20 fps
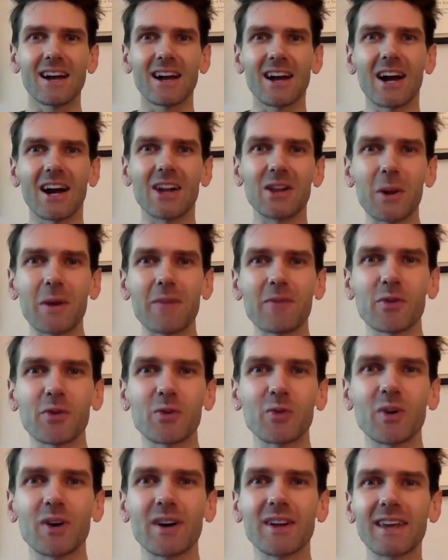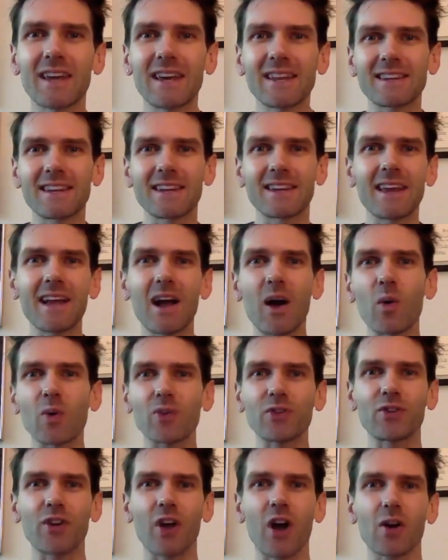Hello, everyone. Today, I want
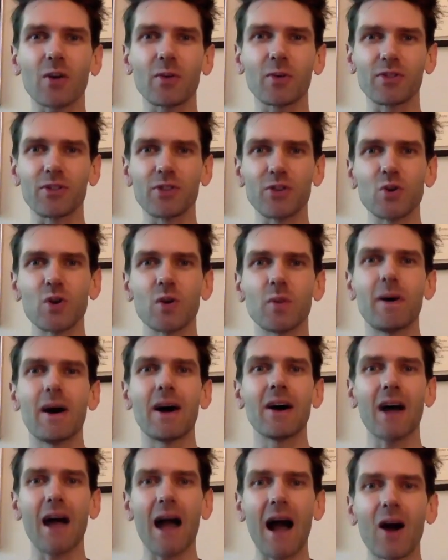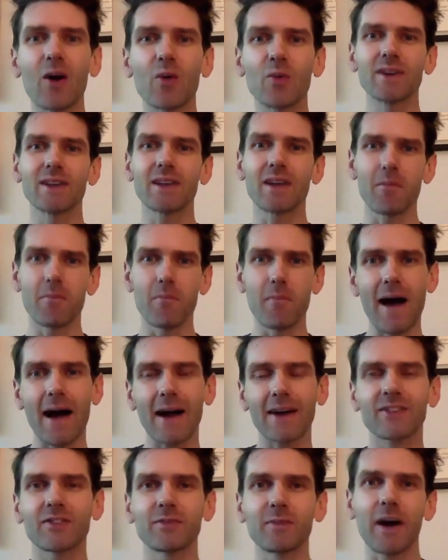to talk with you about how we can
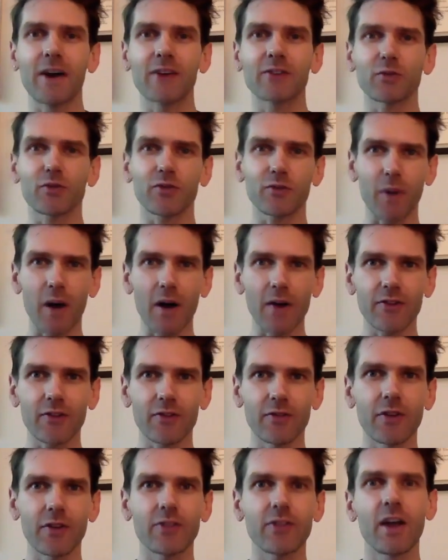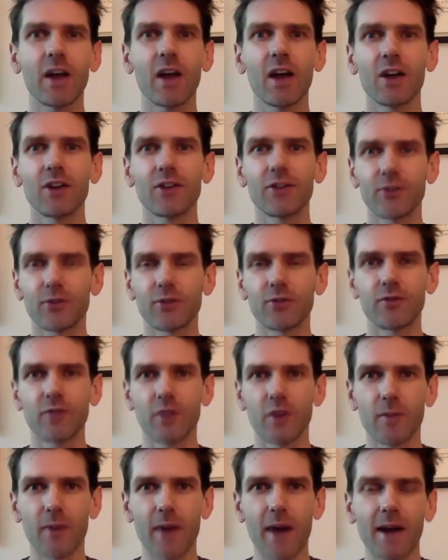maximize responsiveness to
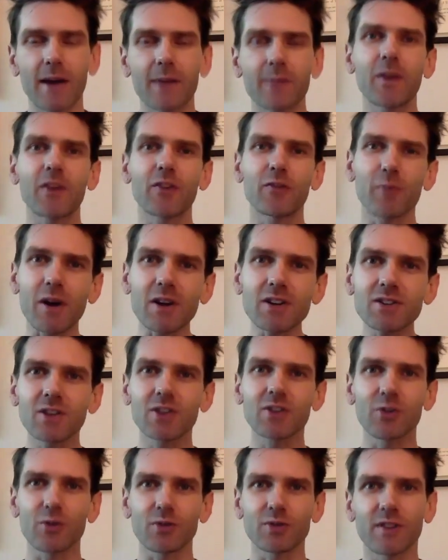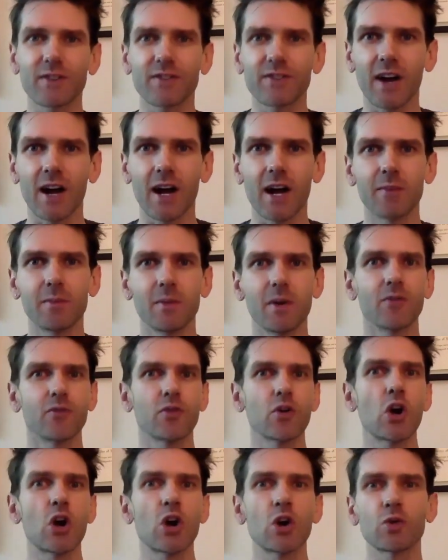feedback, especially during this time
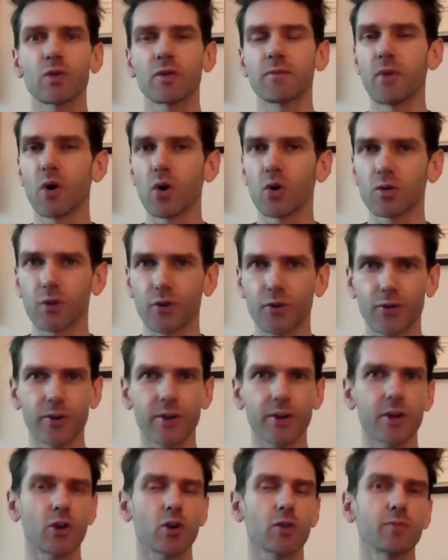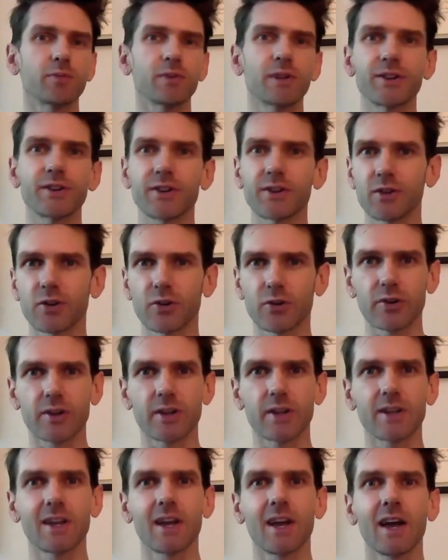of remote learning or blended
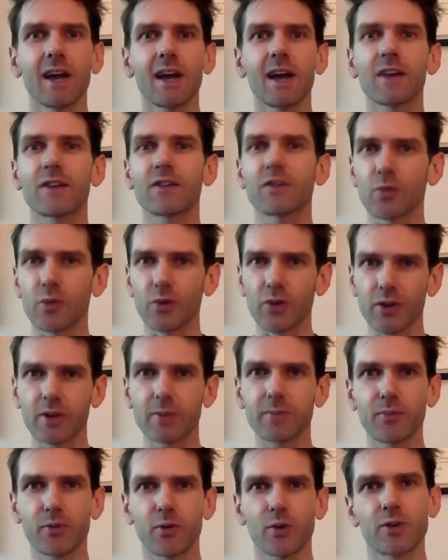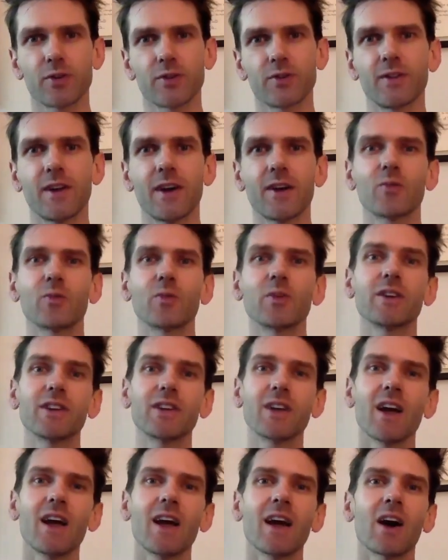learning. It's really important that
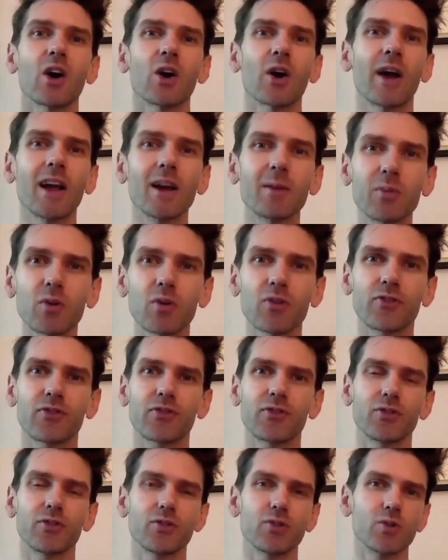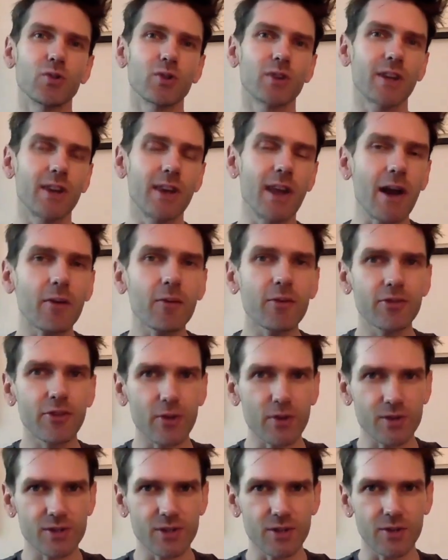we are able to connect with
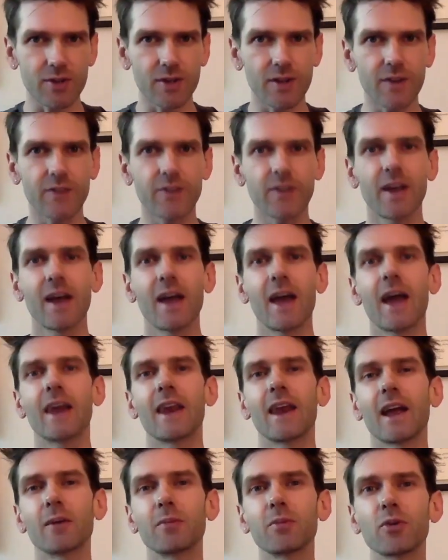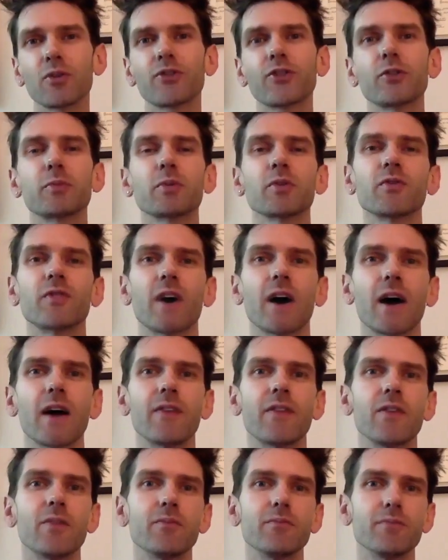our students and able to
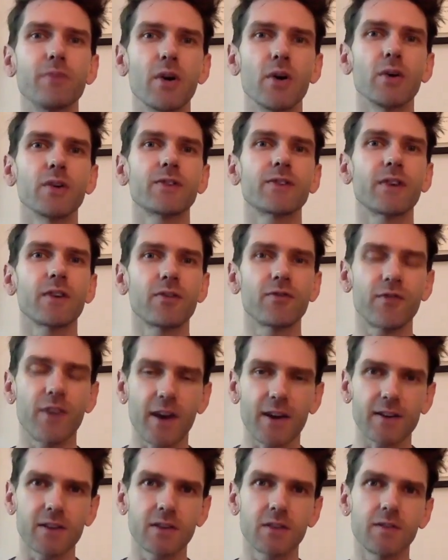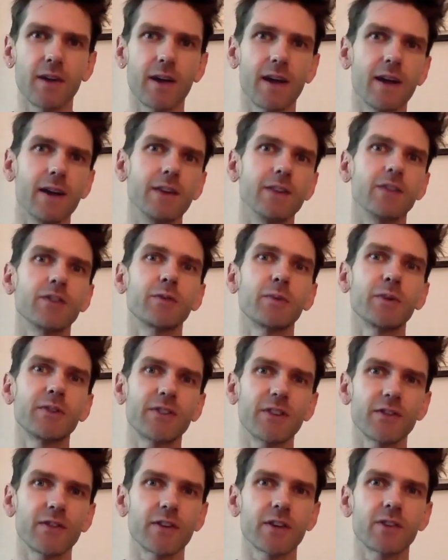provide the most effective and
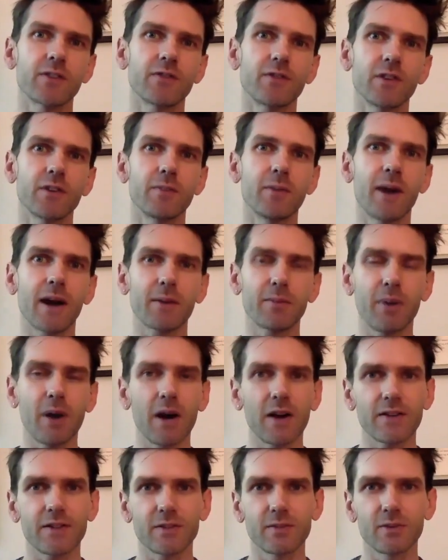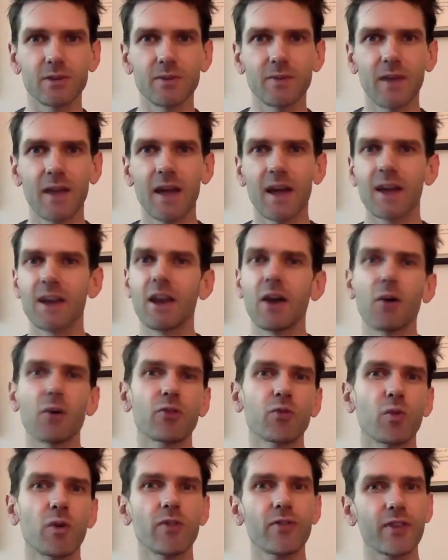specific feedback possible. Now,
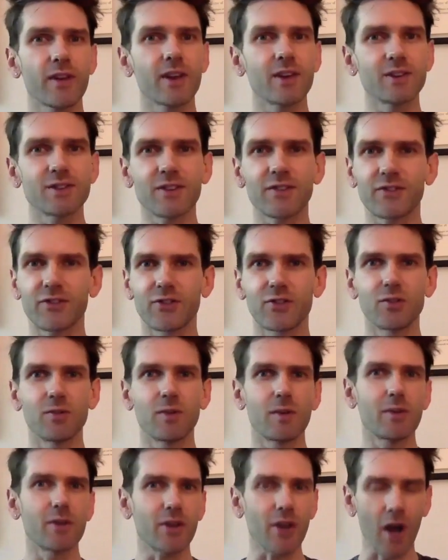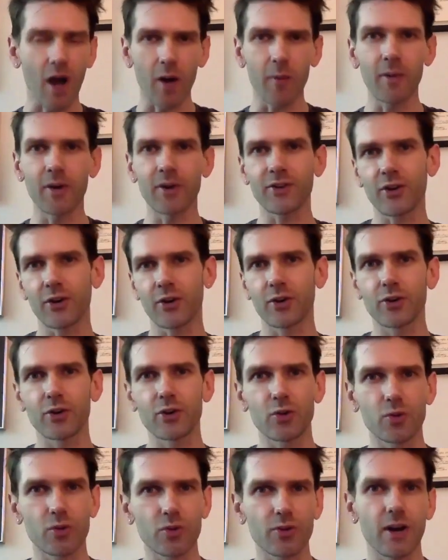it's one thing just to maybe comment on a
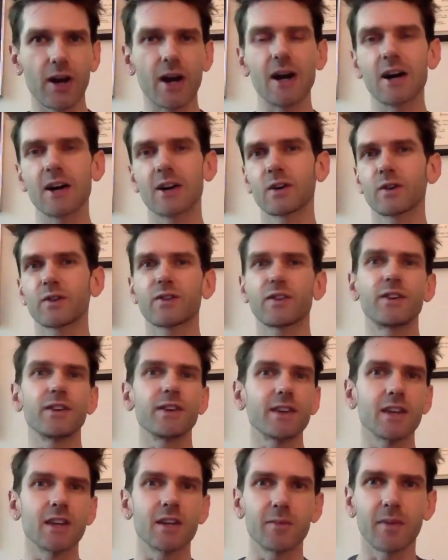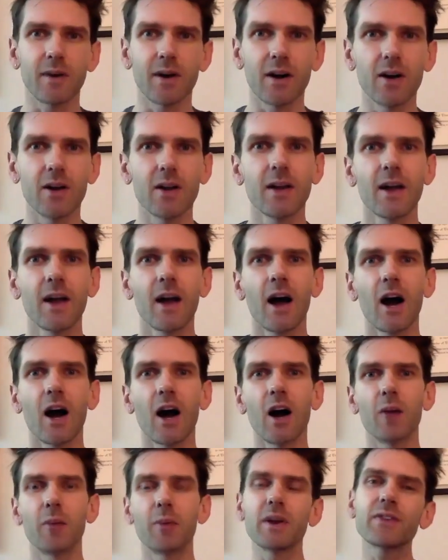Google Doc or send an email,
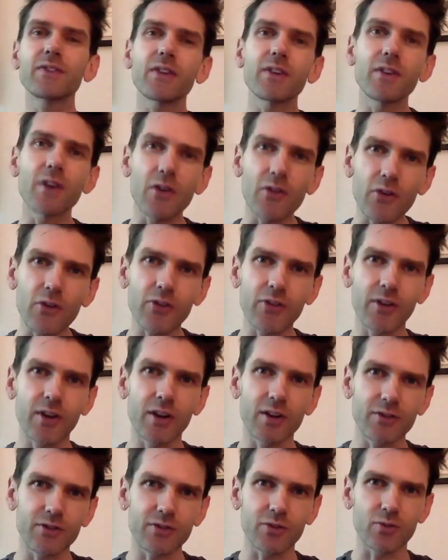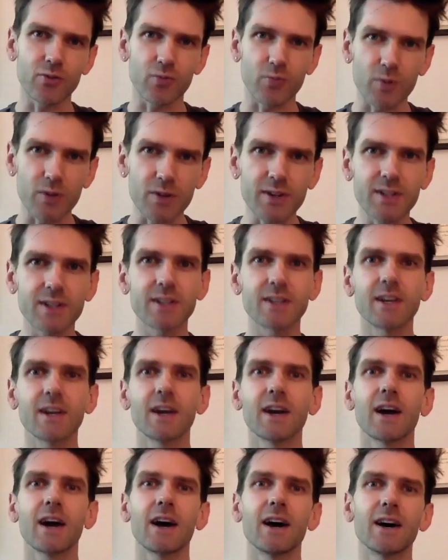uh, but it's another thing to really
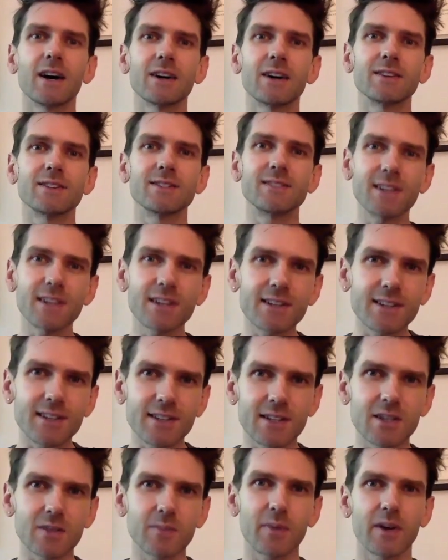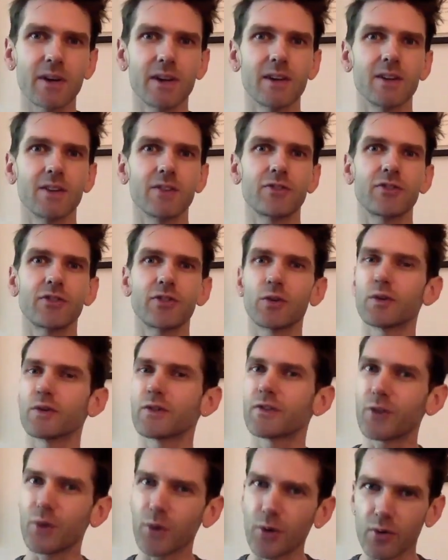uh, dig deep into
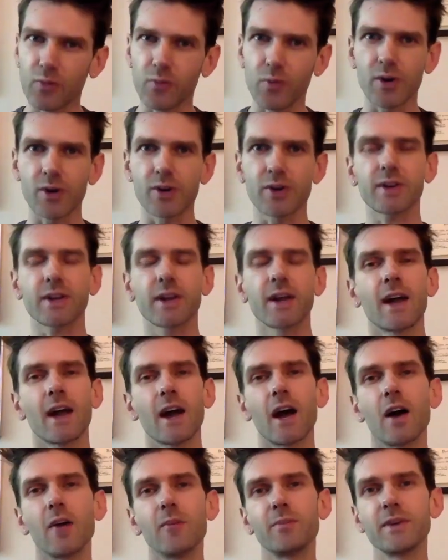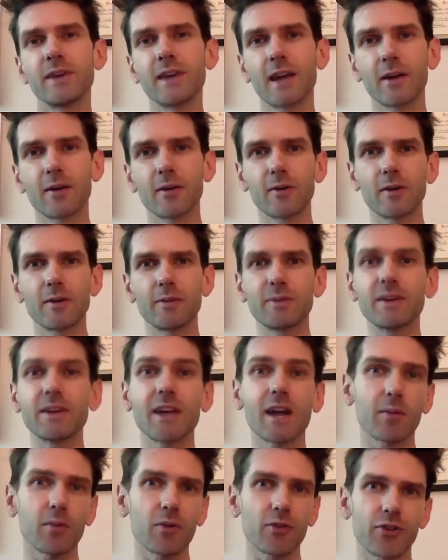student work and uh, being,
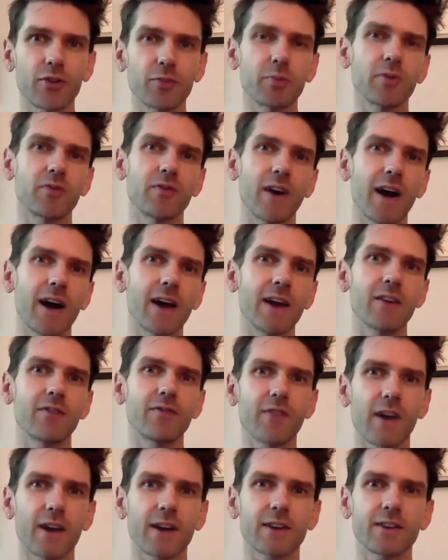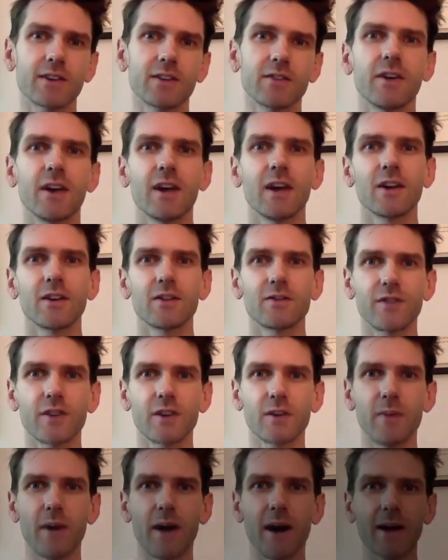being able to provide effective
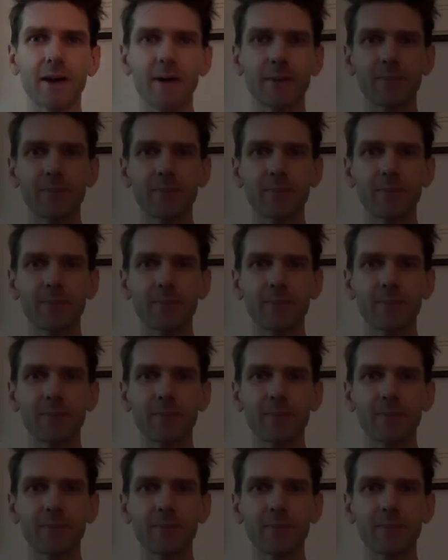feedback.